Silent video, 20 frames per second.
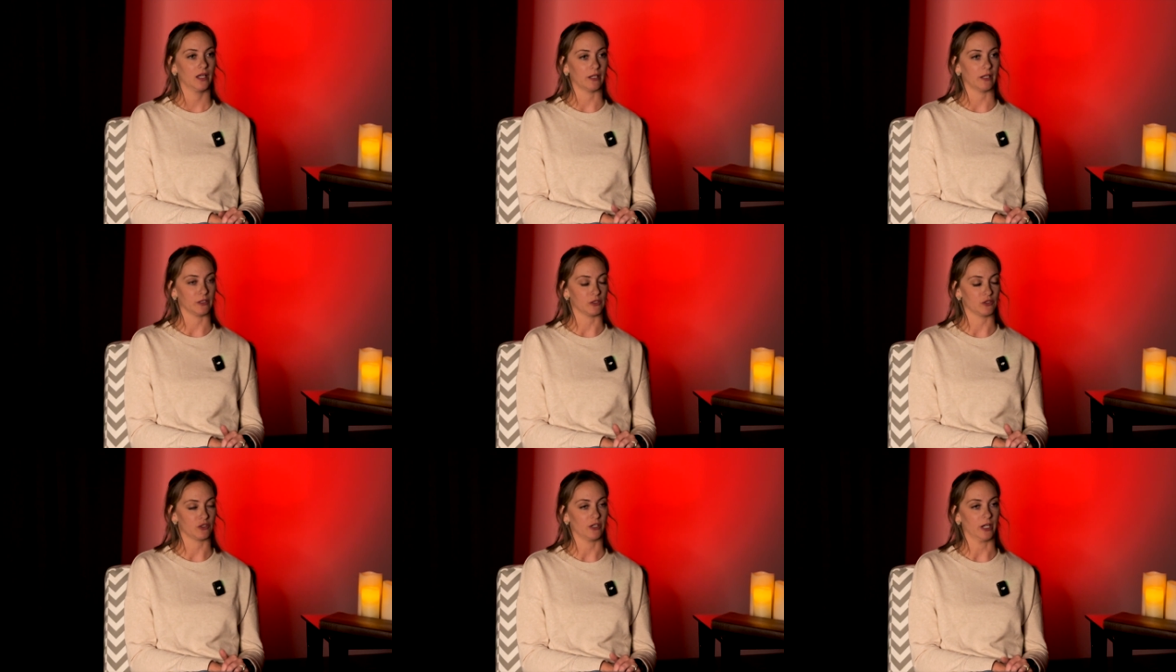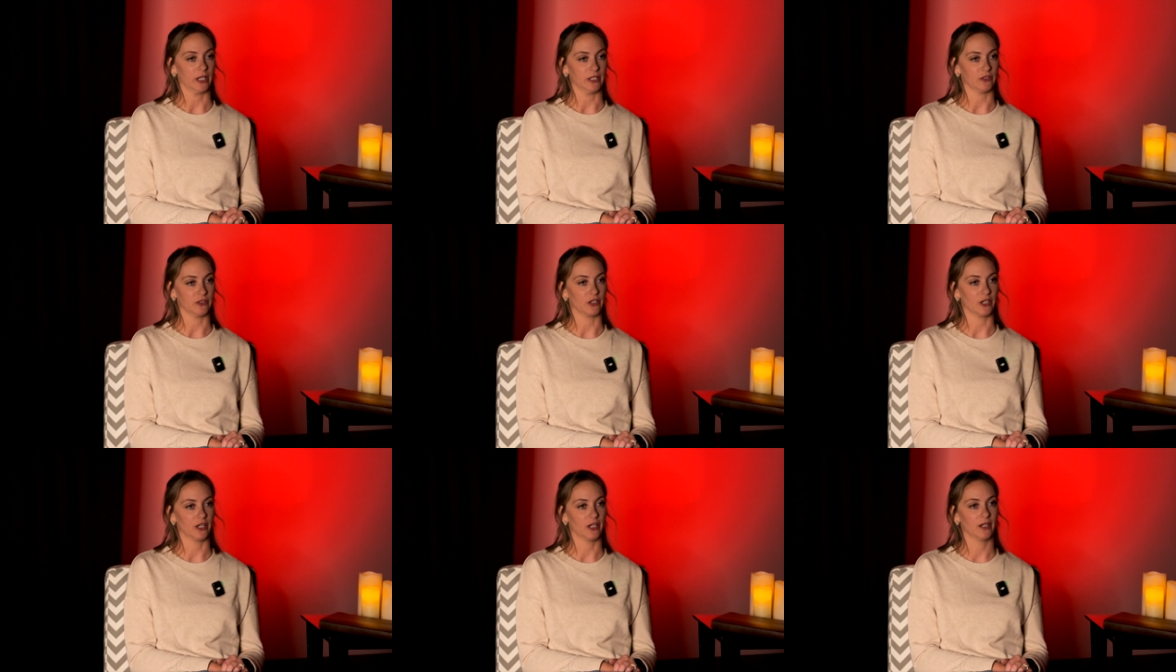and
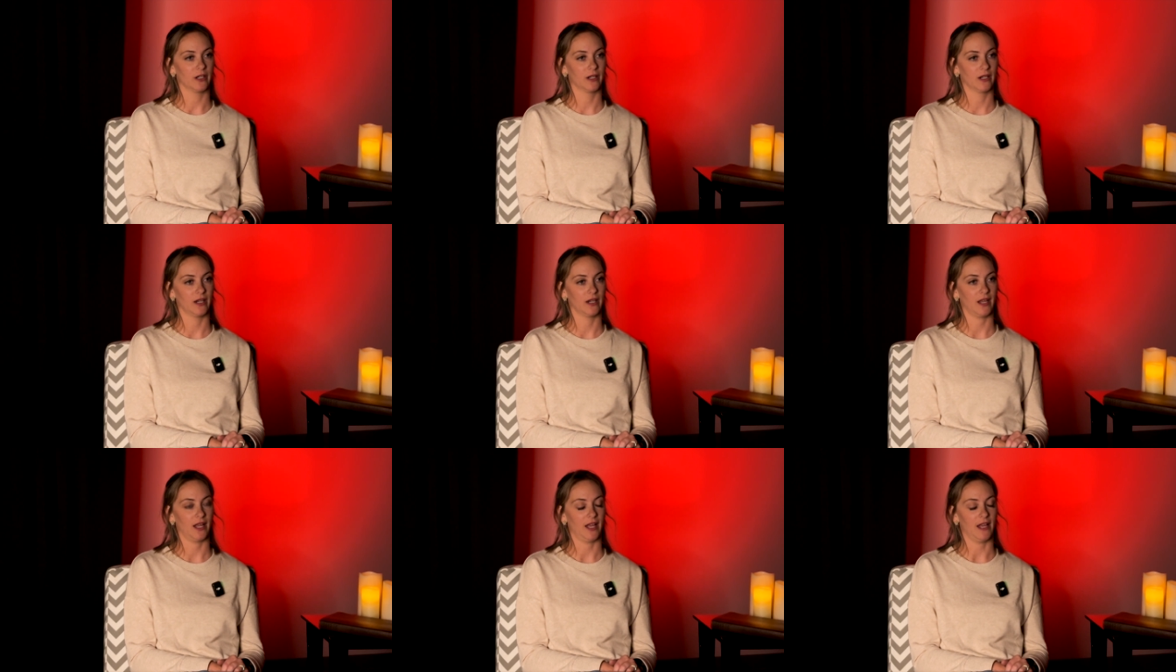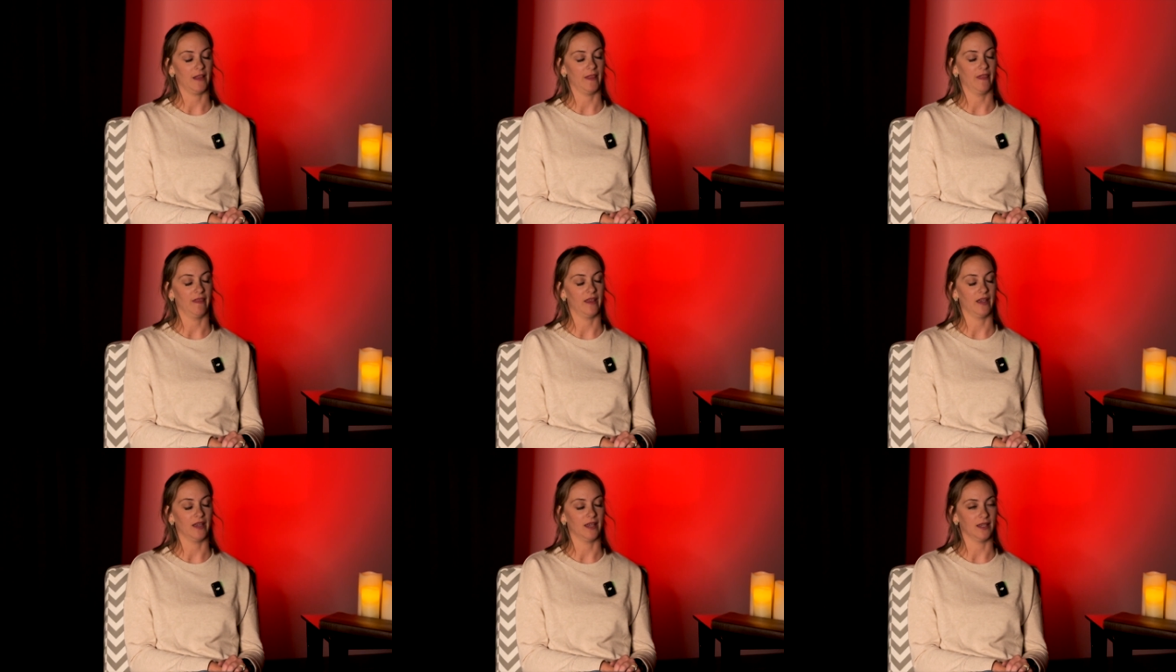stranger,
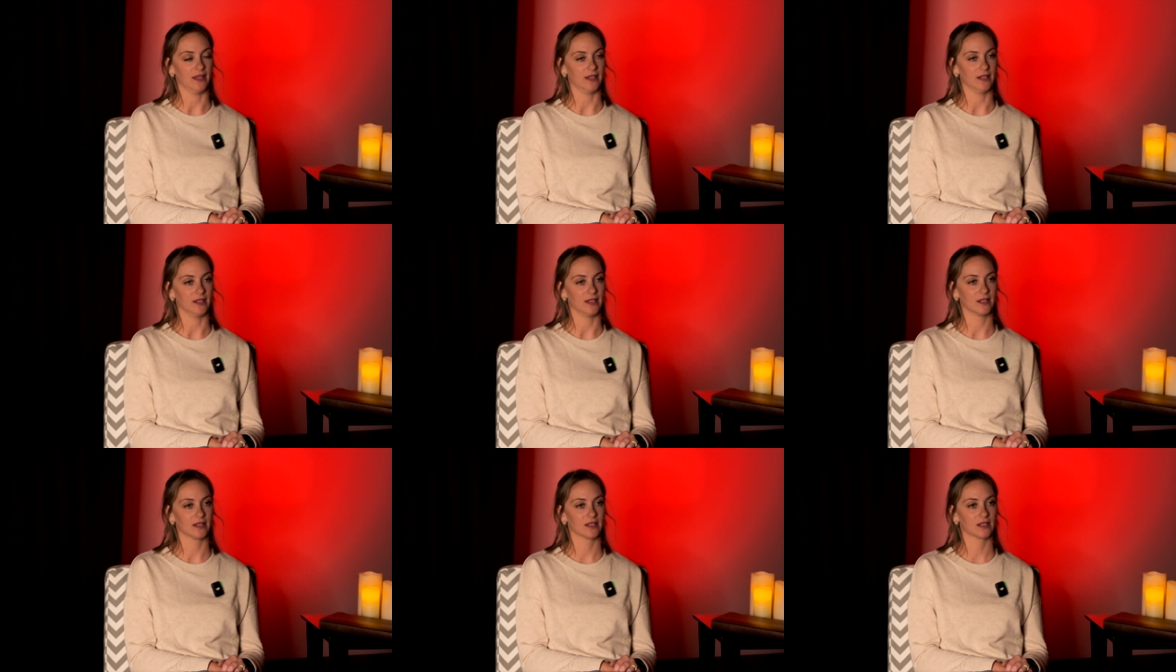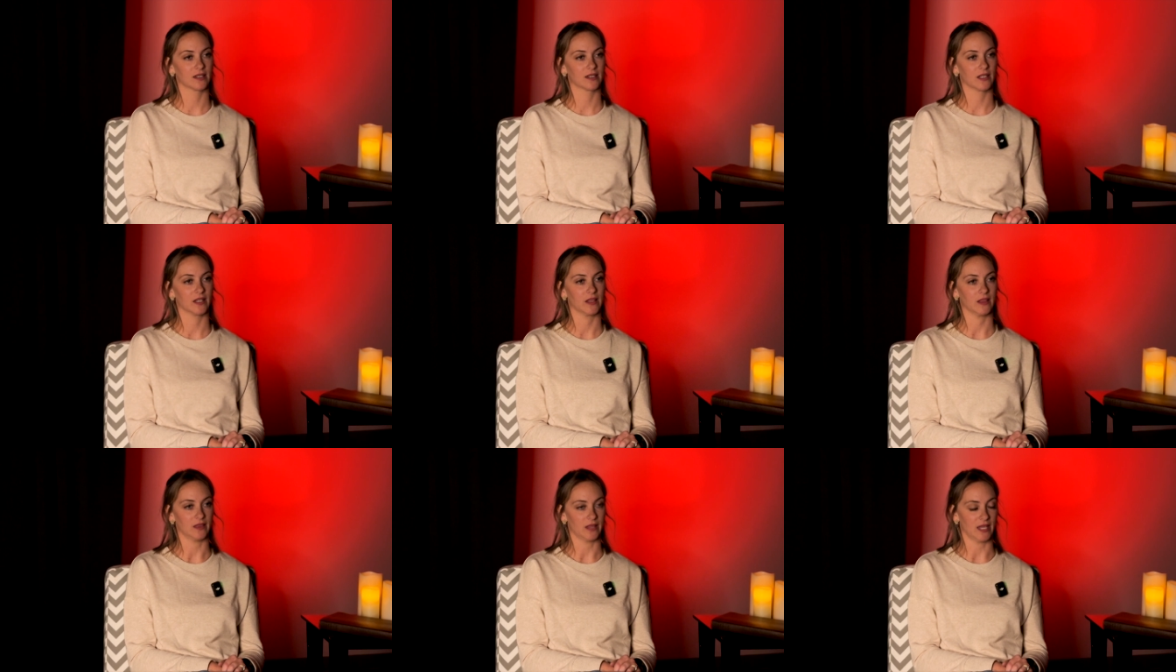and then
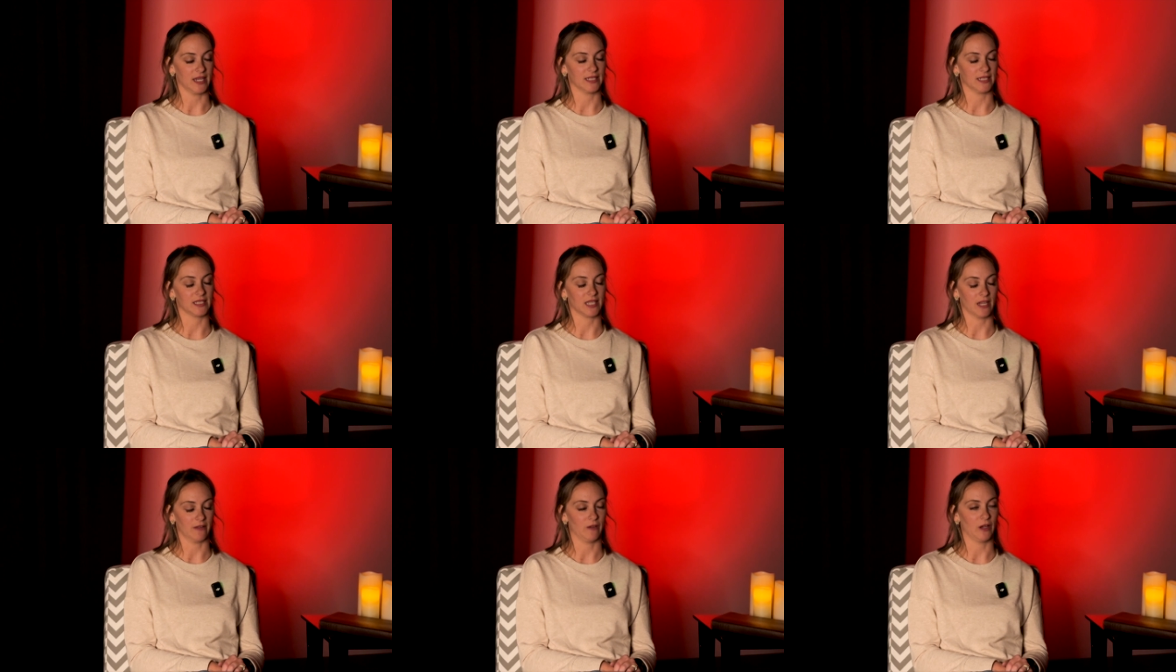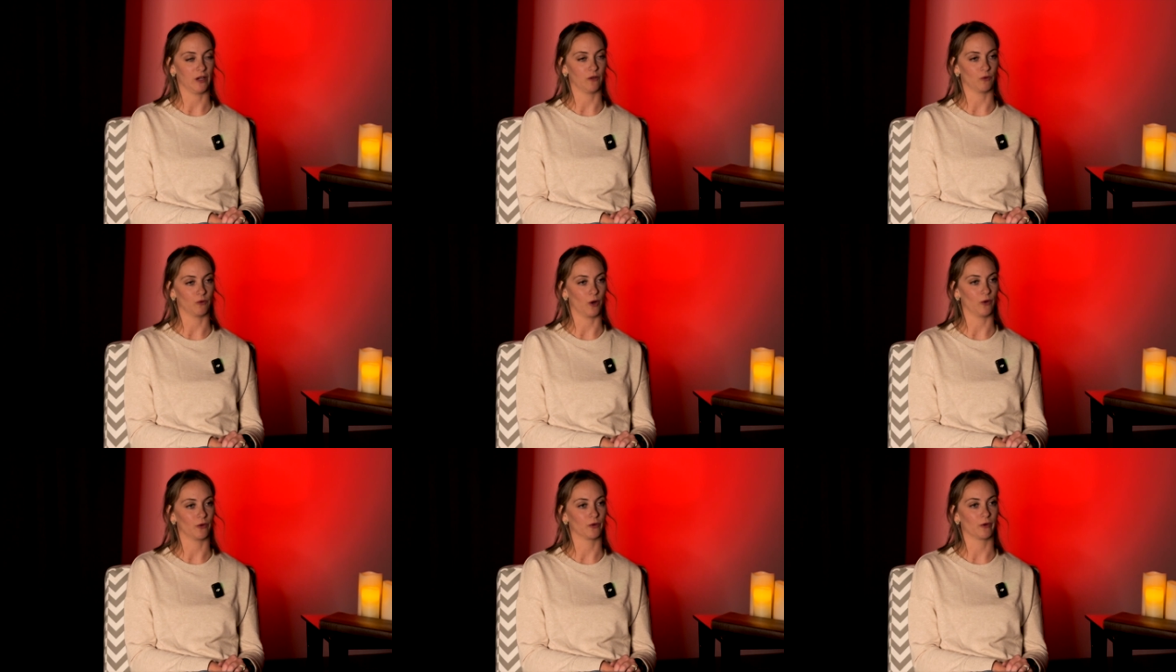Thanksgiving
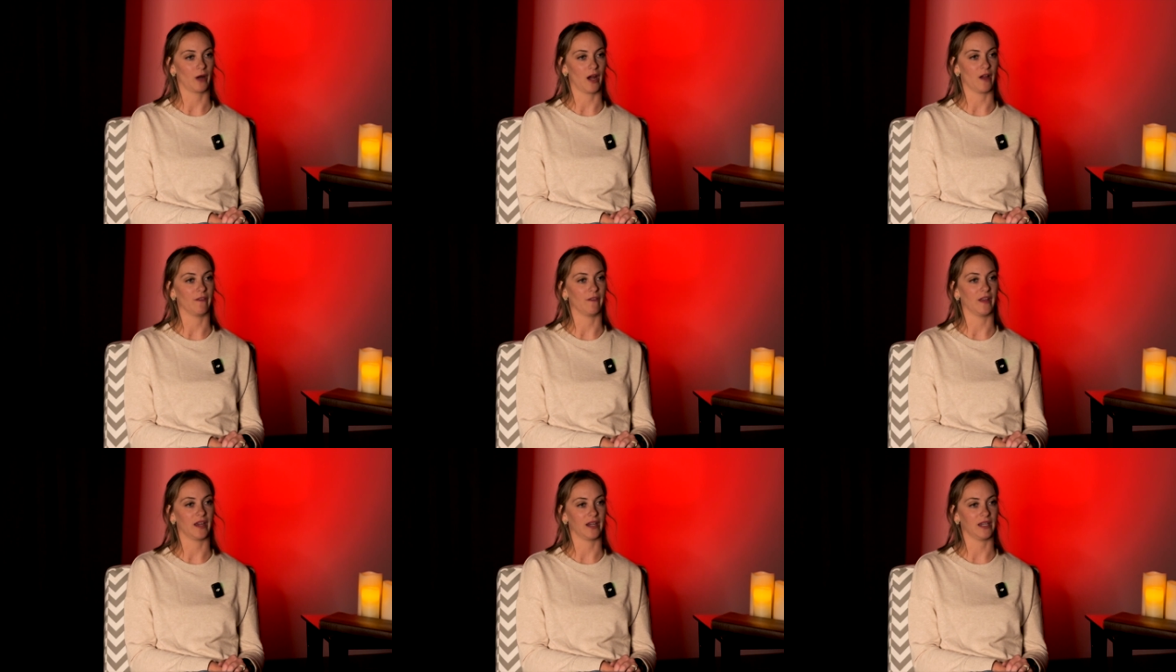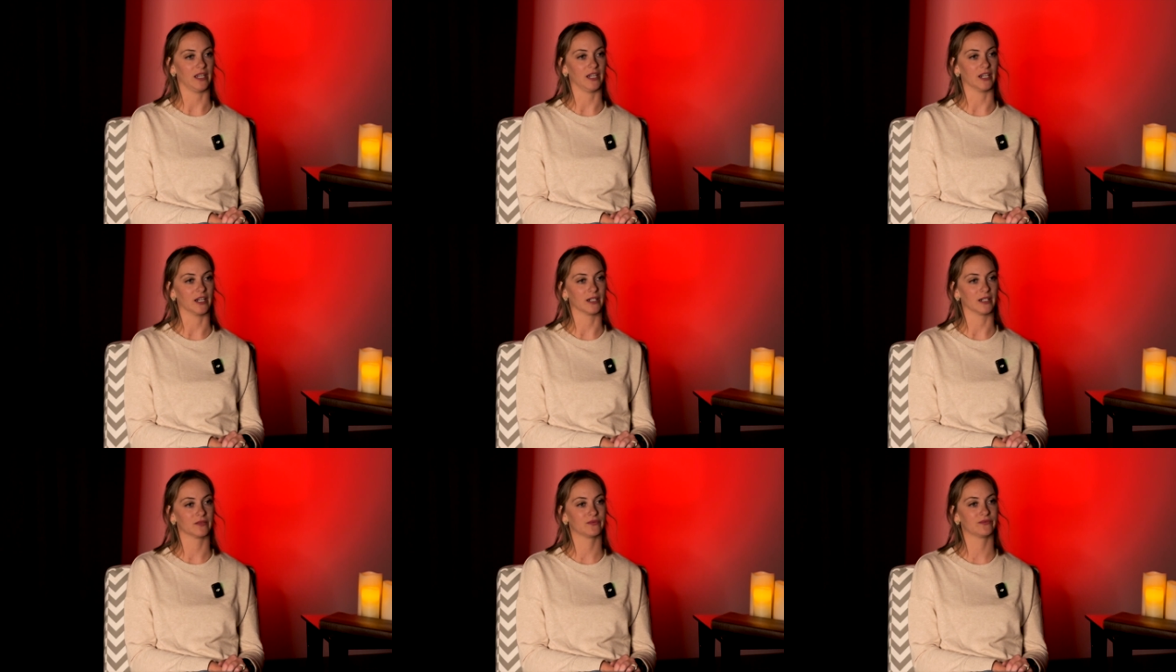rolled around that
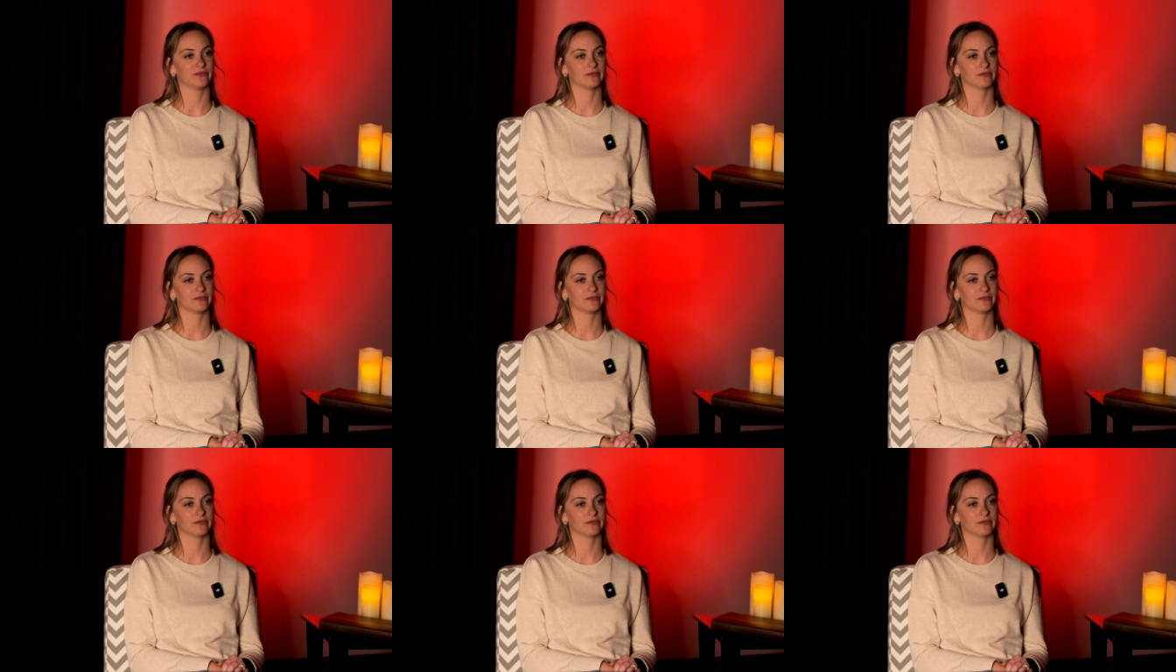year.